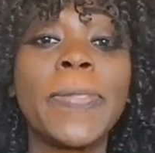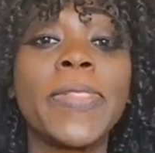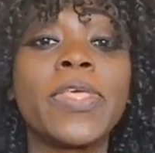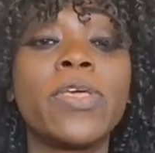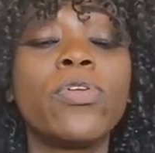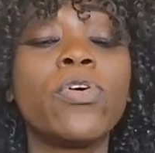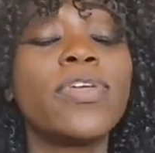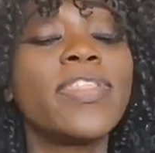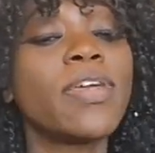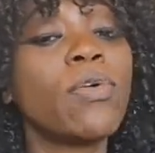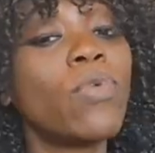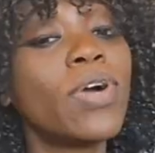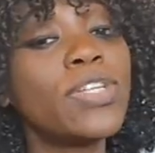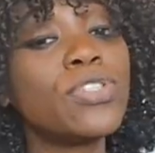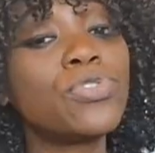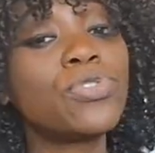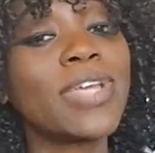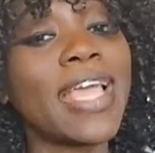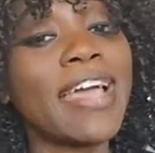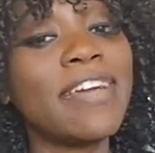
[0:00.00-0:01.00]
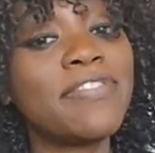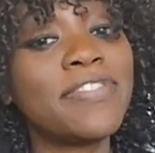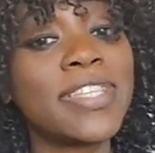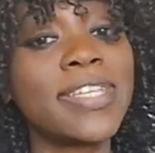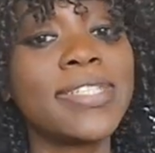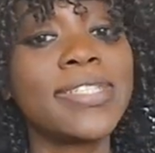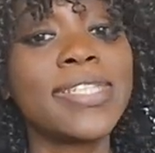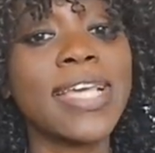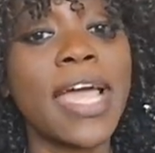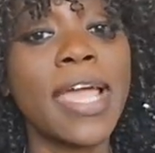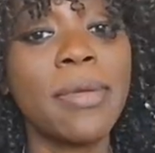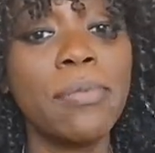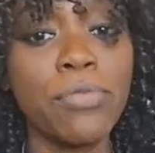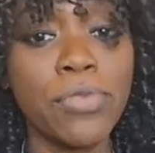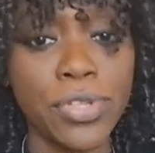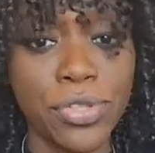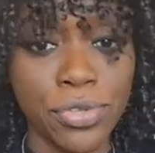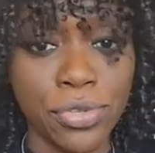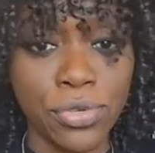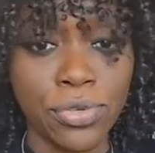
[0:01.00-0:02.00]
You know, they want to have that time
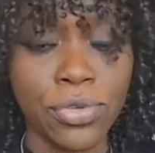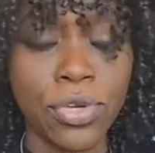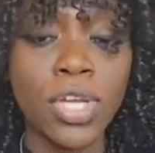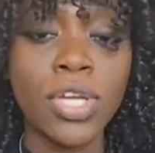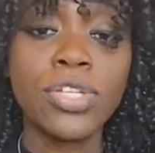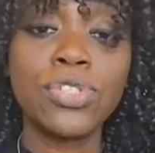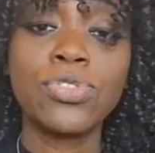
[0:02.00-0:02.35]
with you